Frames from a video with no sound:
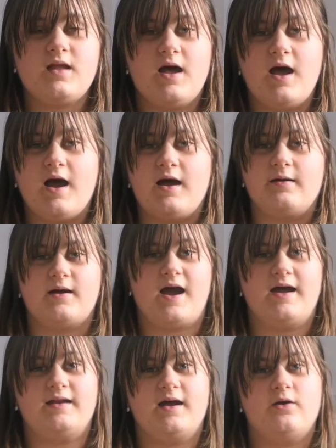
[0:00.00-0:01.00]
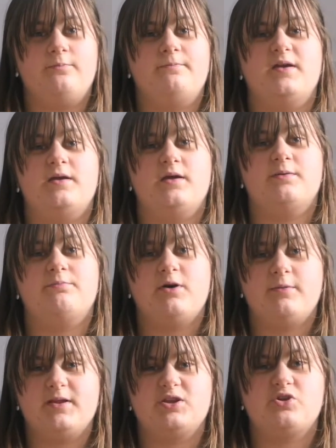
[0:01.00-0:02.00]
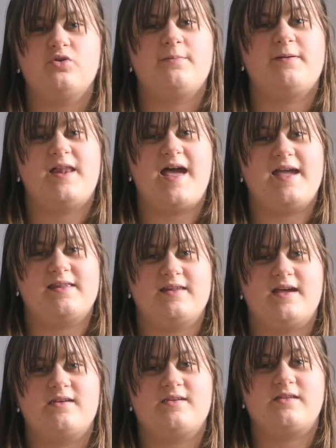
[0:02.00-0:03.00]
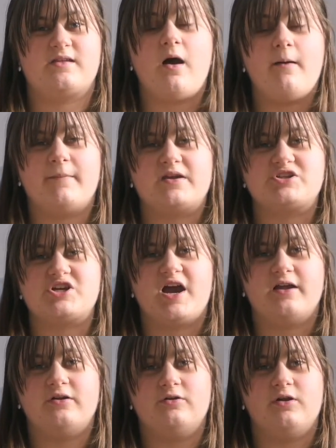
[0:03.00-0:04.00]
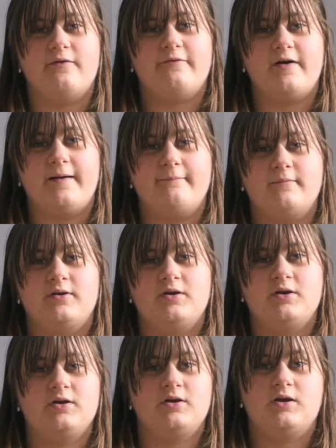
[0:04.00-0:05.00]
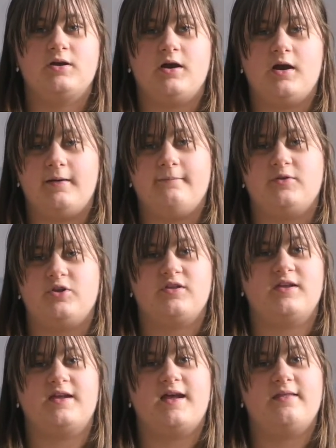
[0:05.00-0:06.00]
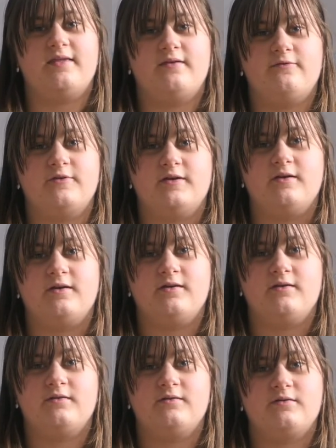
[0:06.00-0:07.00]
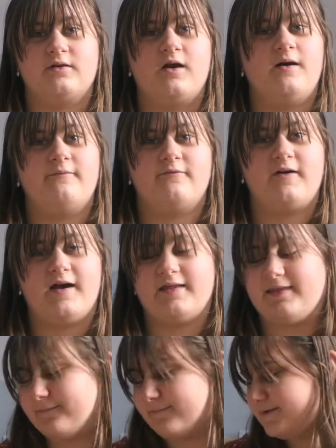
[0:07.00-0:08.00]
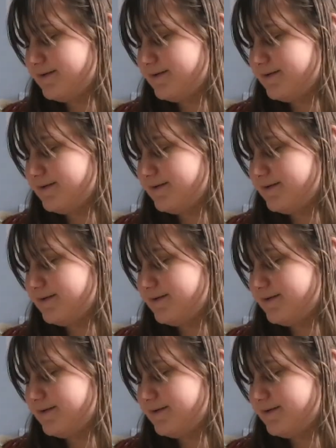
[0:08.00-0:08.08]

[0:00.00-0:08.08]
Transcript: and I'll be probably doing a playlist on my channel of them, just in case if you can't find them.